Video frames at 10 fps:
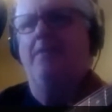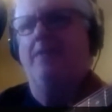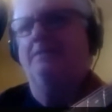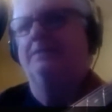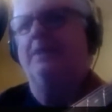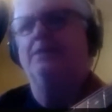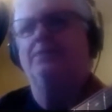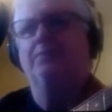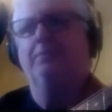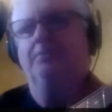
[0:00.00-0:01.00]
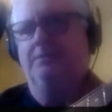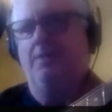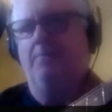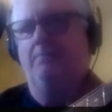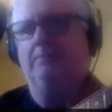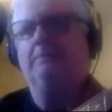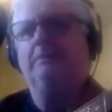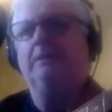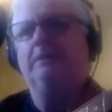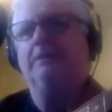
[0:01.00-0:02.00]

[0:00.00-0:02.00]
and then schedule some